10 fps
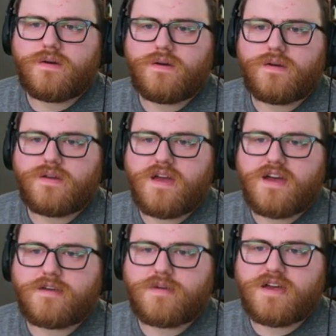Yeah, I
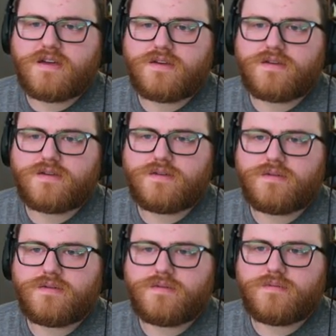can make
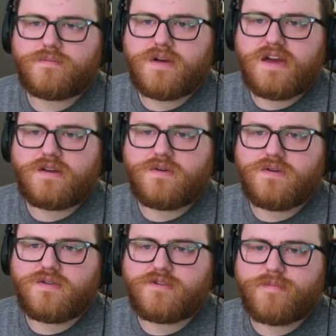
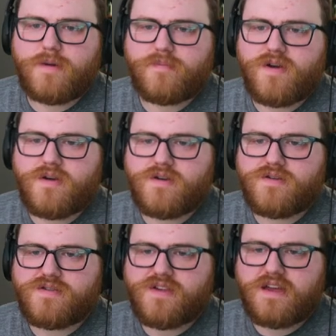panels,
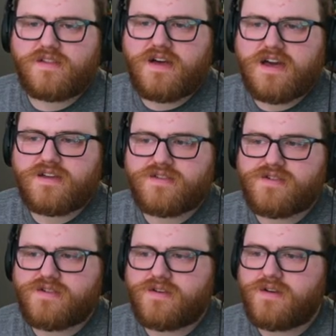bumpers,
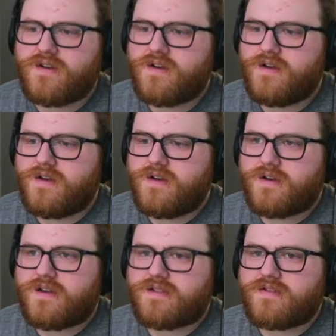headlights.
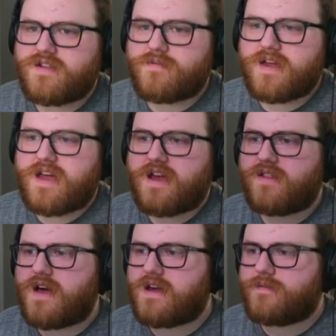Okay, so let's make a headlight.